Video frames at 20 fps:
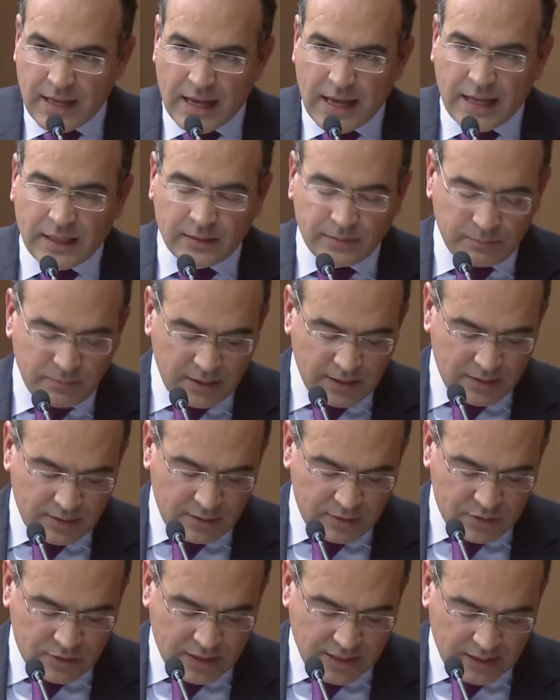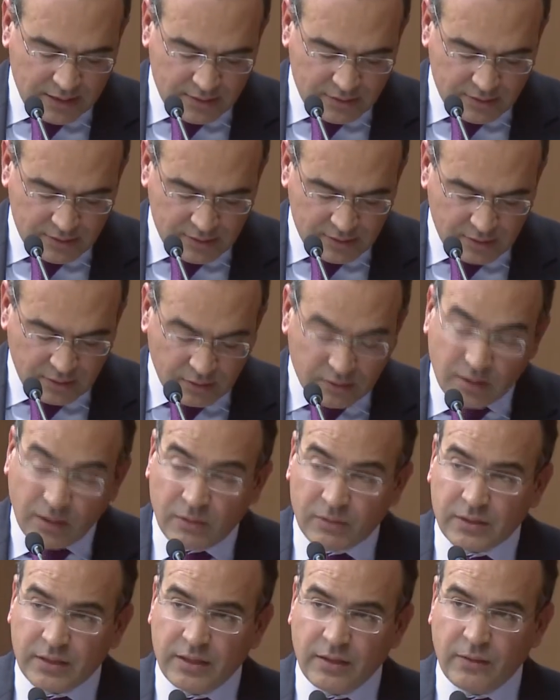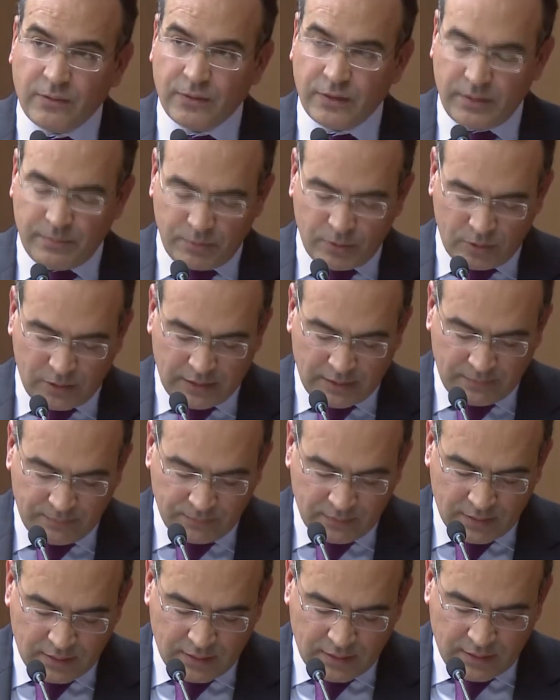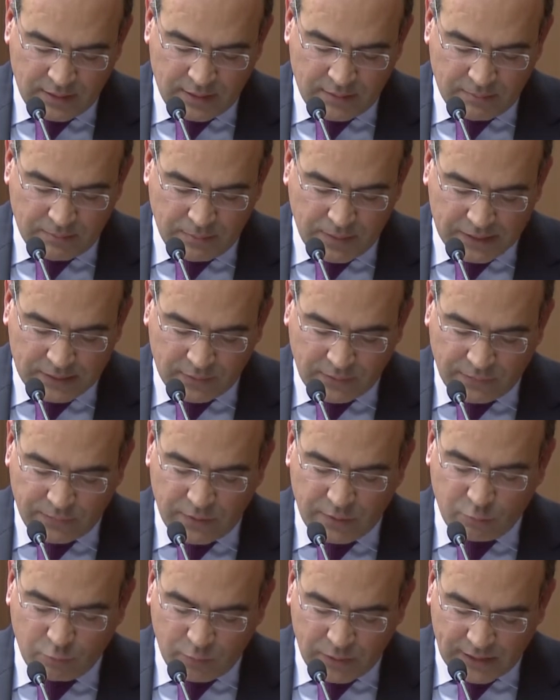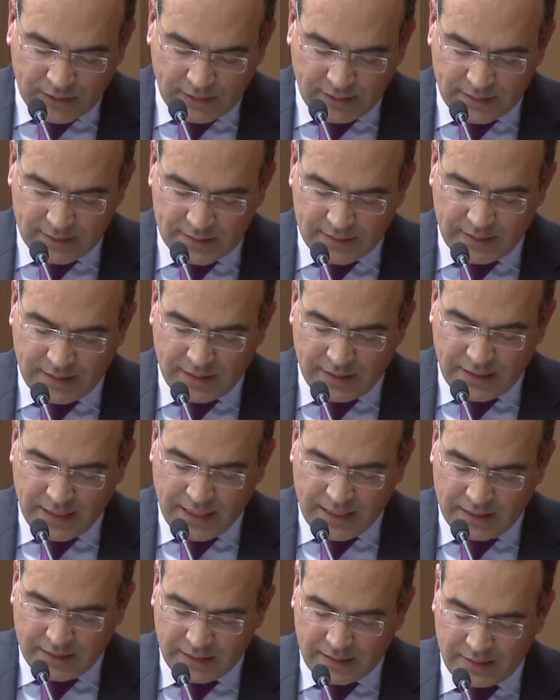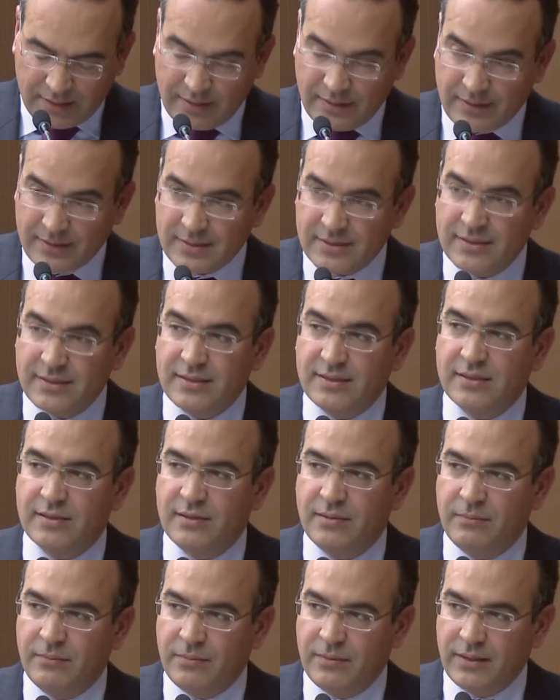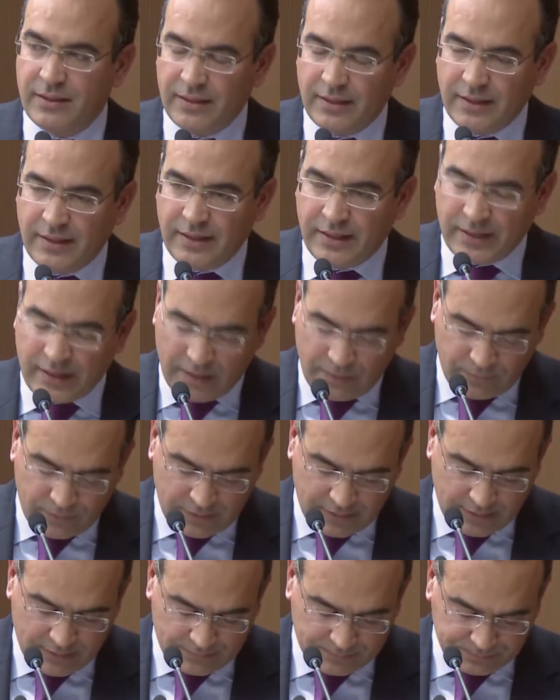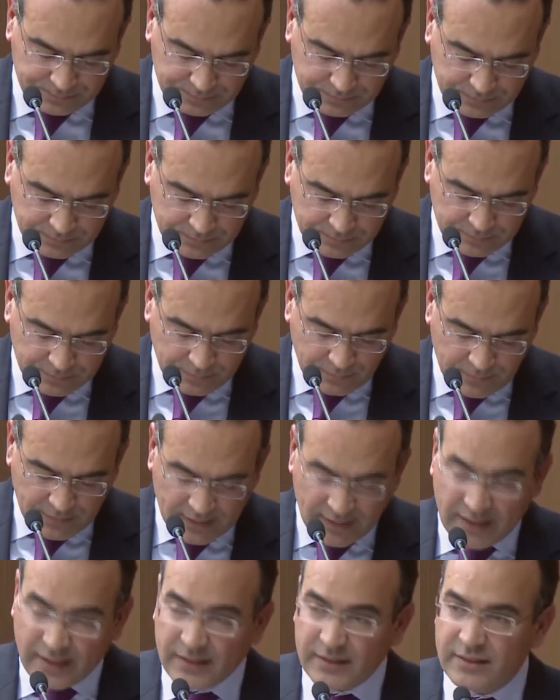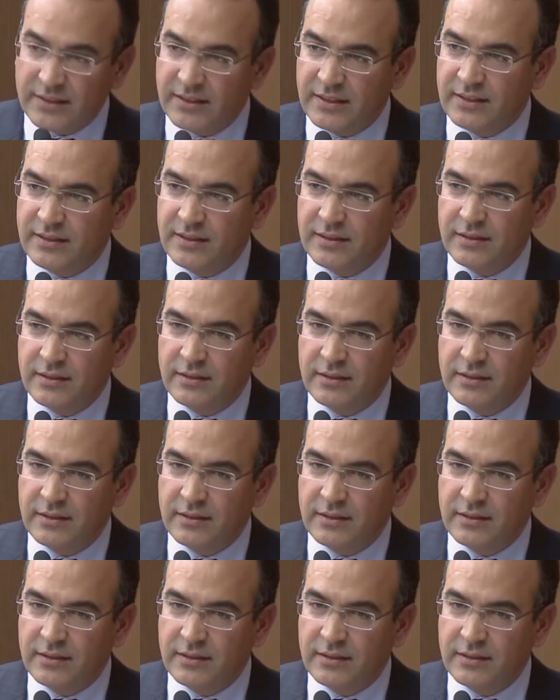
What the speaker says: and meet the challenges not only of Ebola, but of the weakness in the healthcare system in Africa. Indeed,